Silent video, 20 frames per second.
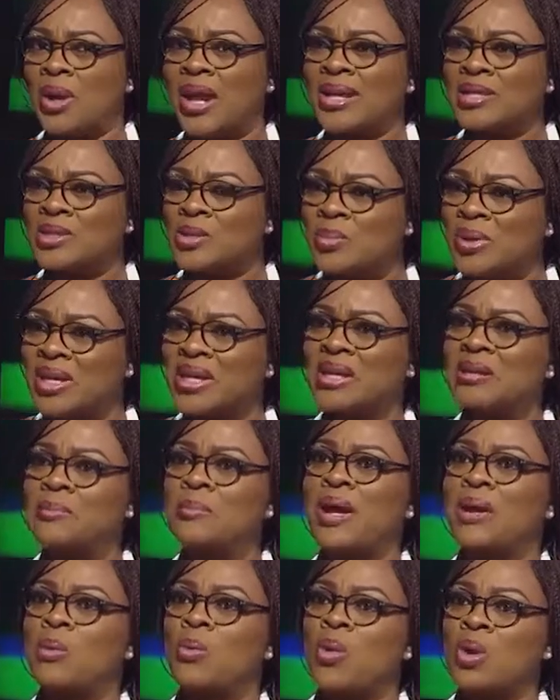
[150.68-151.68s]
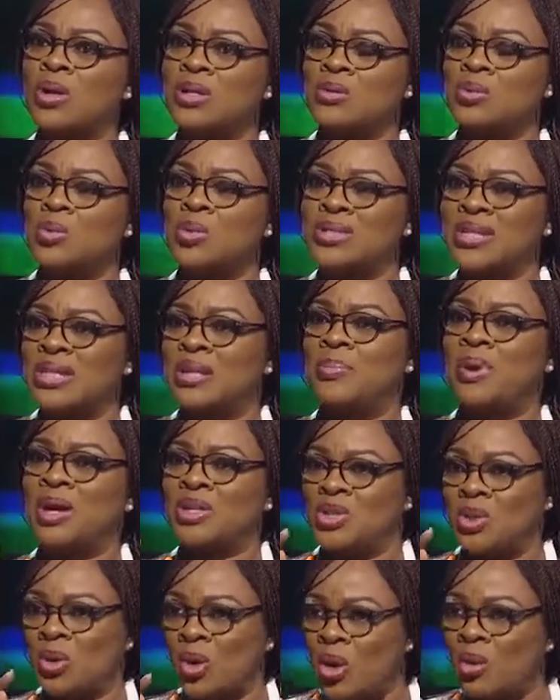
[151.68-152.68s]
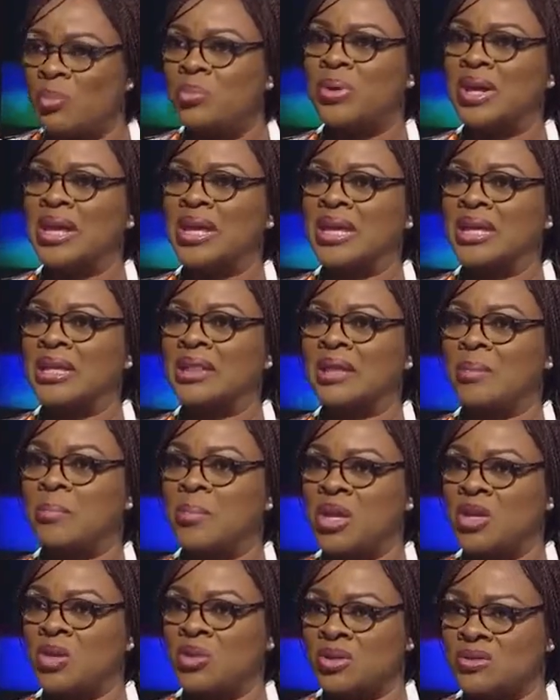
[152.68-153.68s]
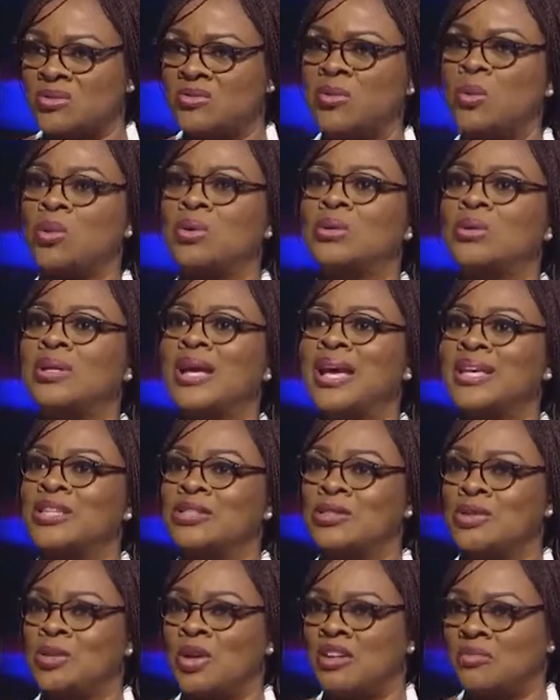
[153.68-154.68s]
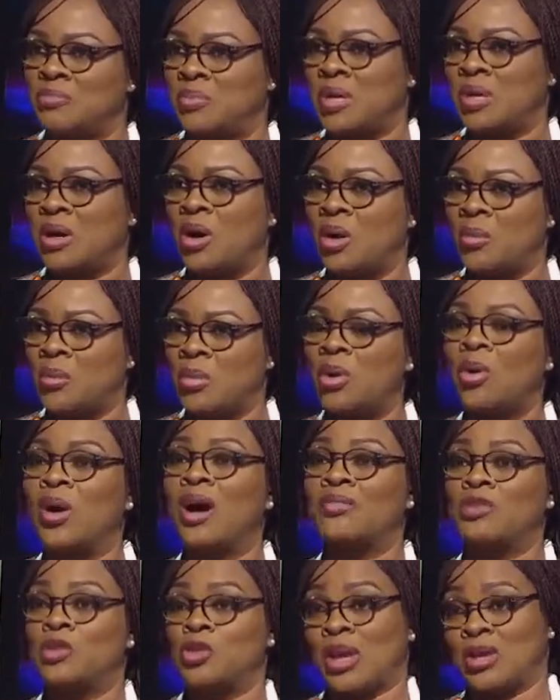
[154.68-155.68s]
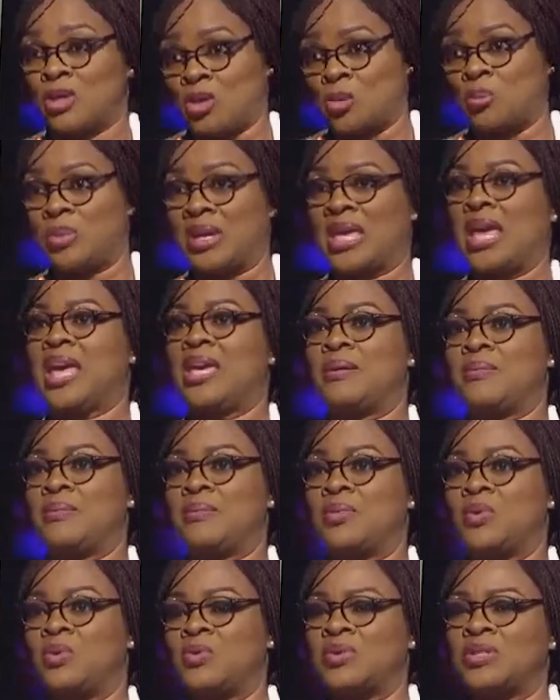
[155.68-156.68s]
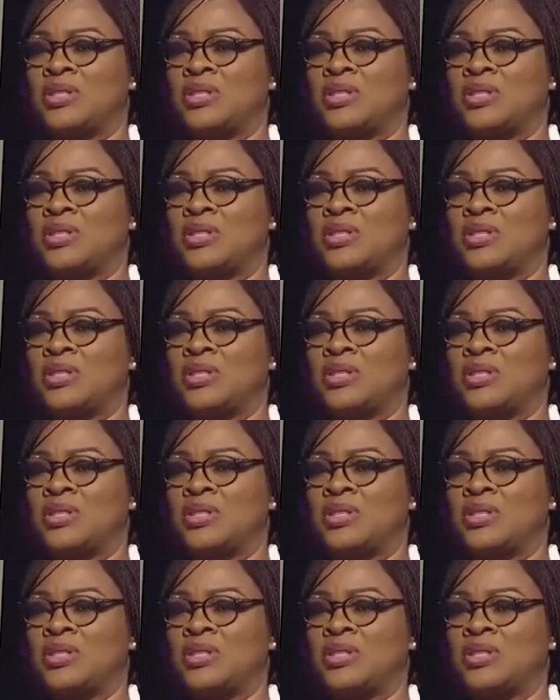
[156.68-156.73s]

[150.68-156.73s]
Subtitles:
I would like to begin by, what was it about your upbringing that made you as vocal as you have become or as you became